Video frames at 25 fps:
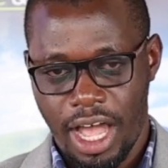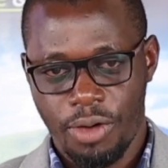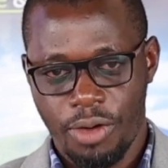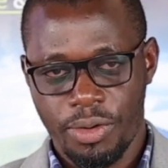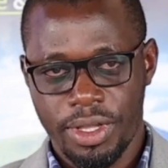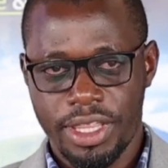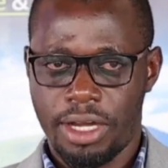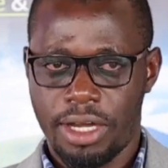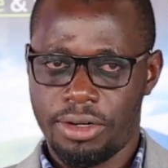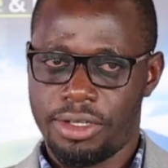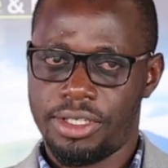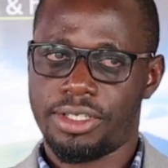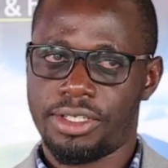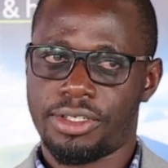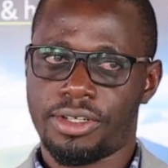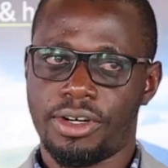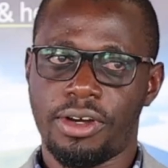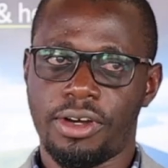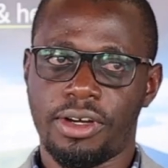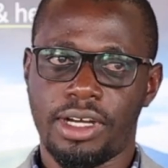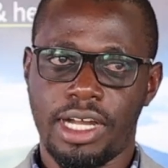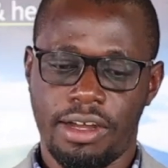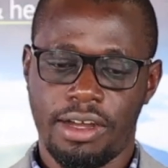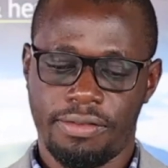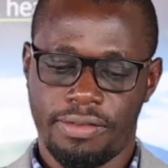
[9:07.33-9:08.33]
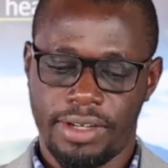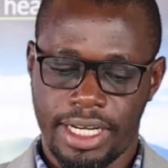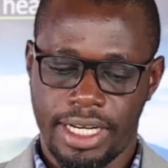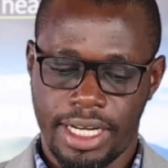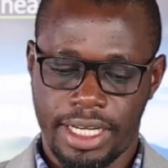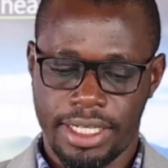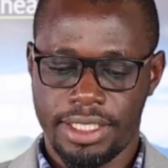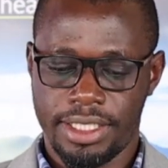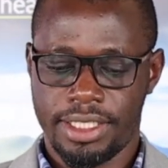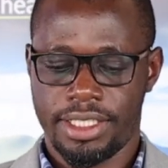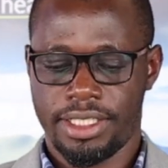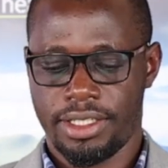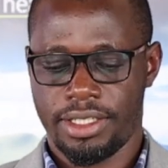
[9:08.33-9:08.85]
Without strong
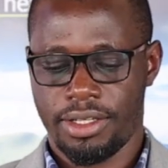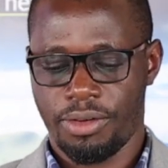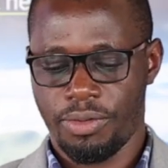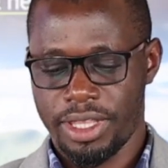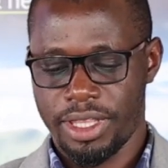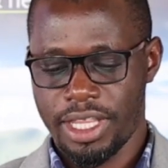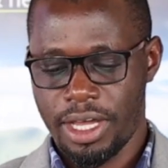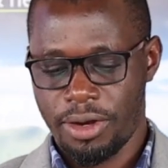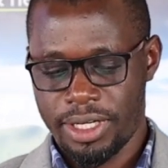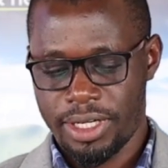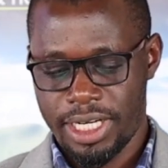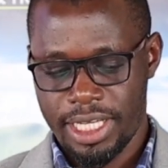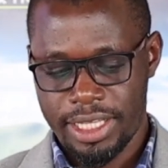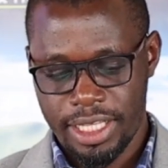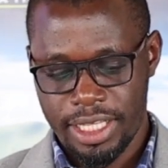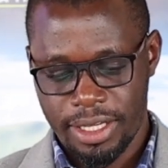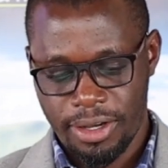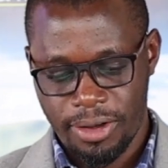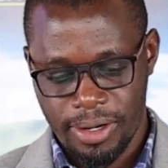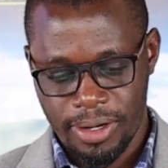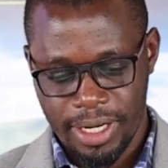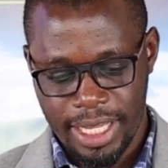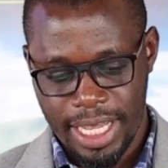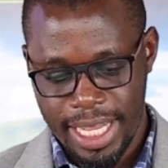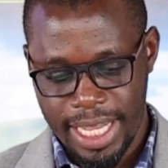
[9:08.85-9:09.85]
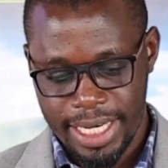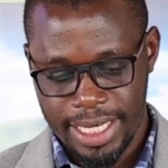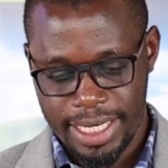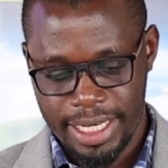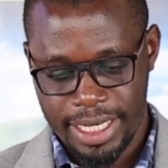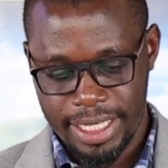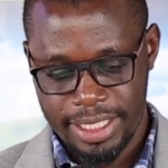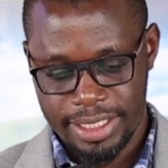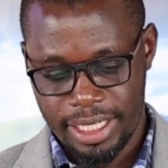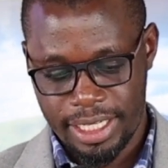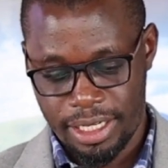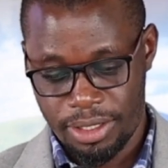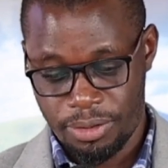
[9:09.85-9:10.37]
governance, without ethical guidelines,